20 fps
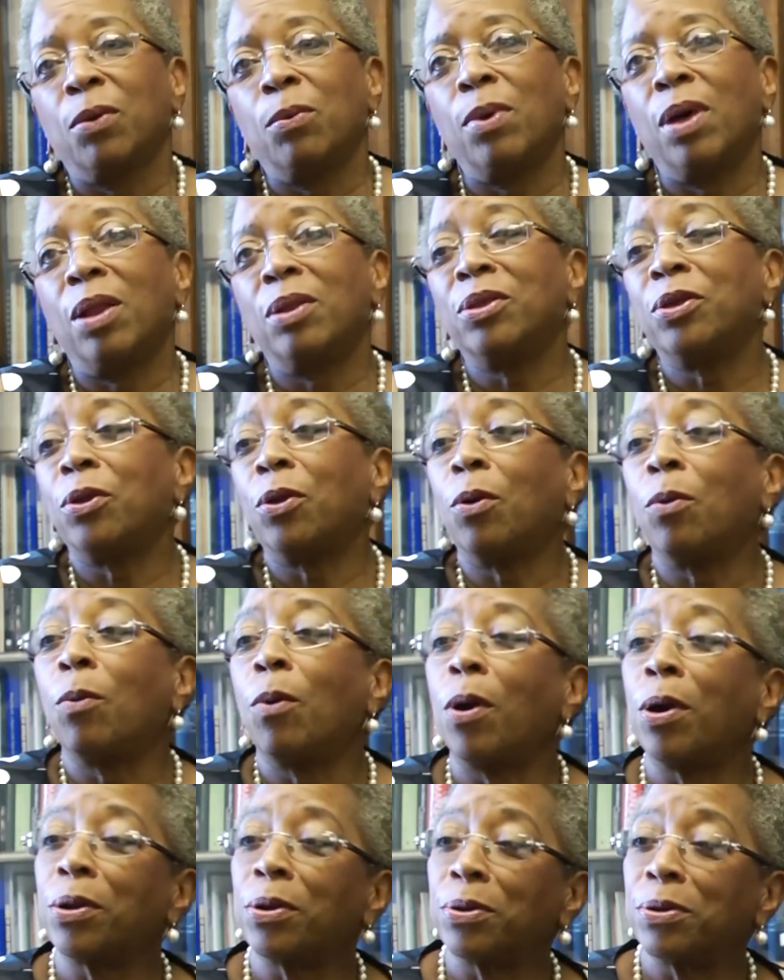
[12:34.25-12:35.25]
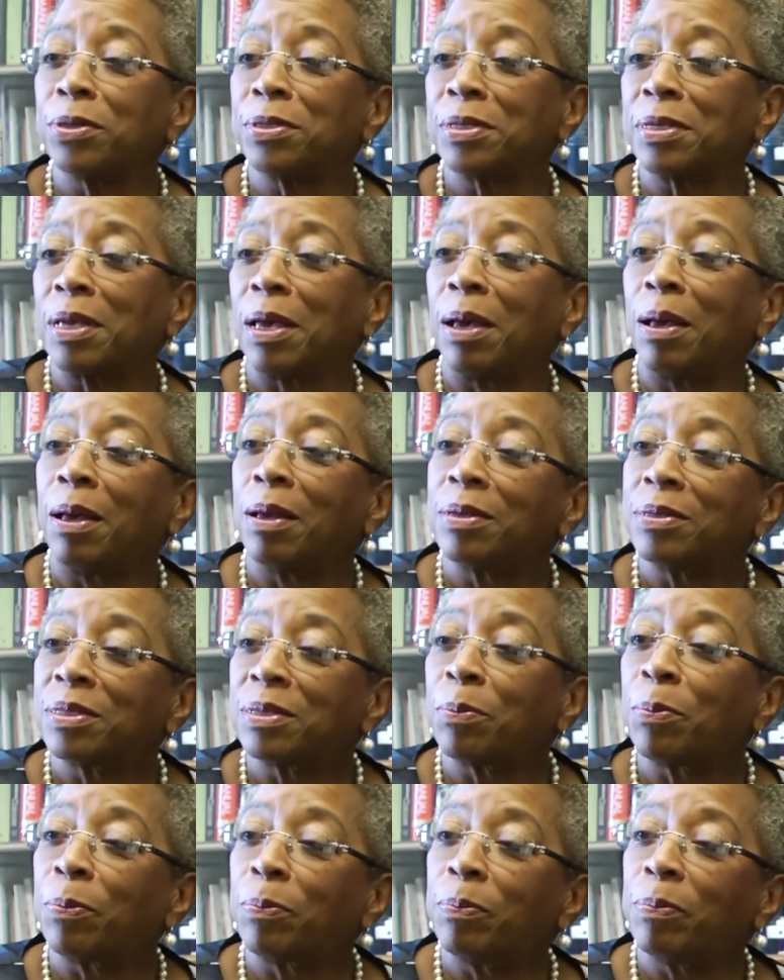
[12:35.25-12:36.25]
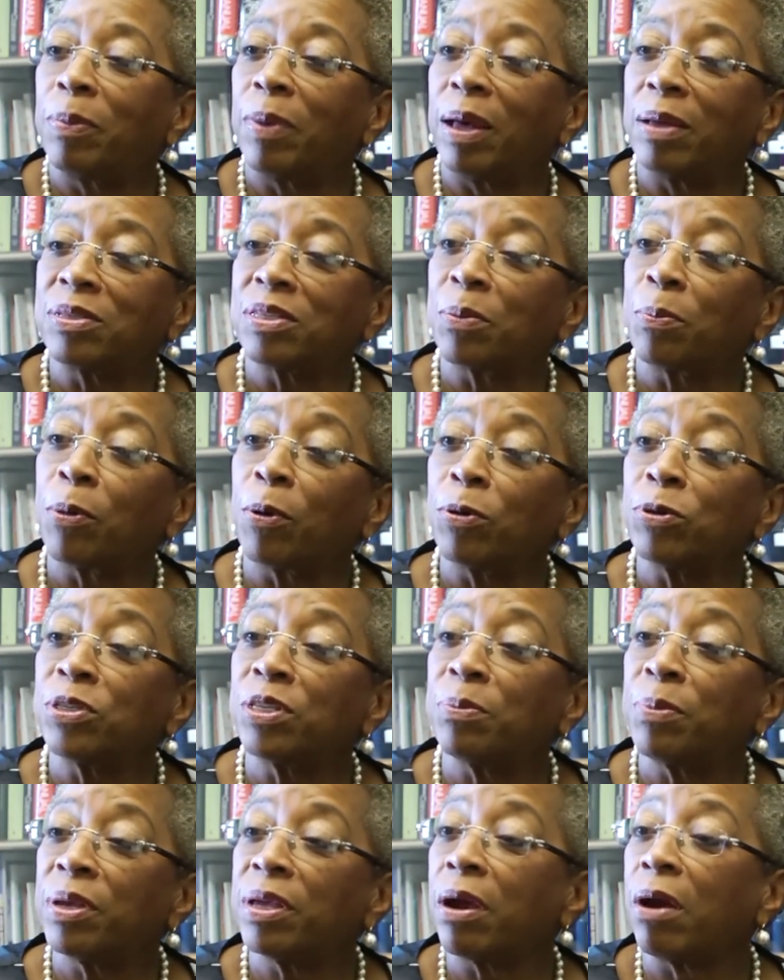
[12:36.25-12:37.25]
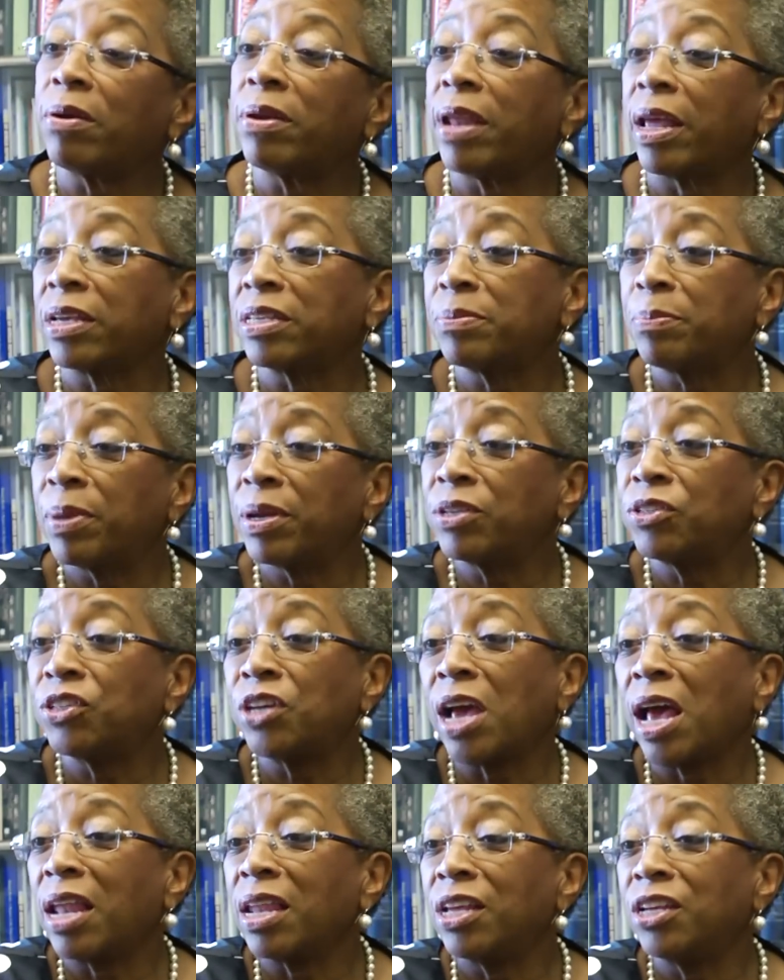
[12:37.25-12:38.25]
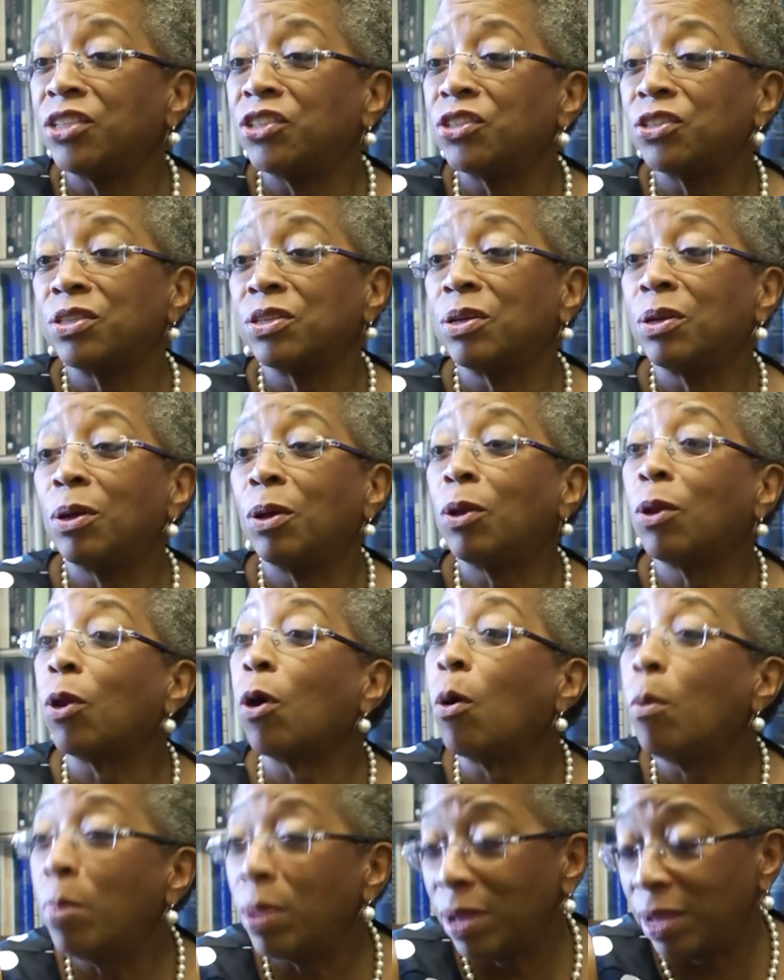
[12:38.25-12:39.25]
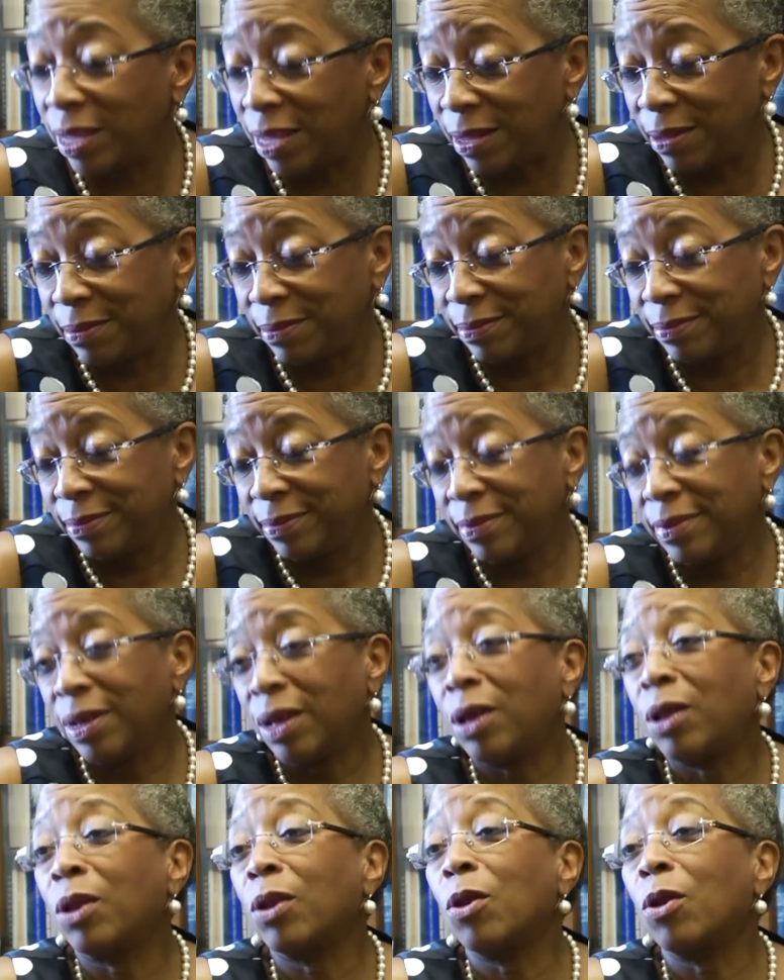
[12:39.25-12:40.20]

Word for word: Well, you know, water is... supposed to be our next big challenge globally. Exactly, that's why I'm asking.